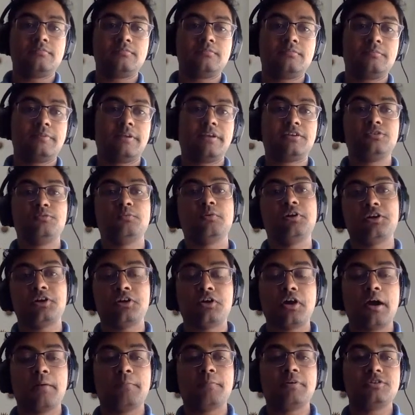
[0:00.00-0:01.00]
because you want to
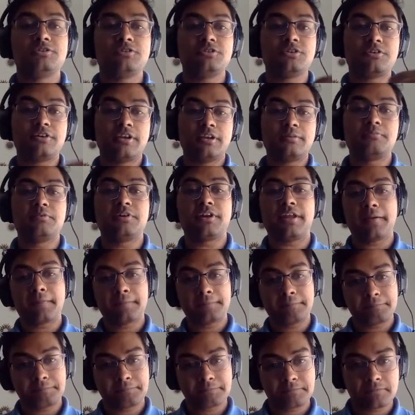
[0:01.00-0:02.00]
know how much you're inputting
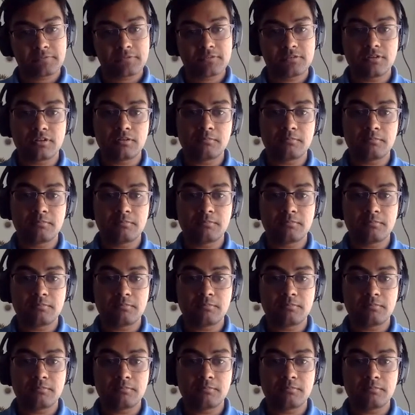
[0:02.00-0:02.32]
to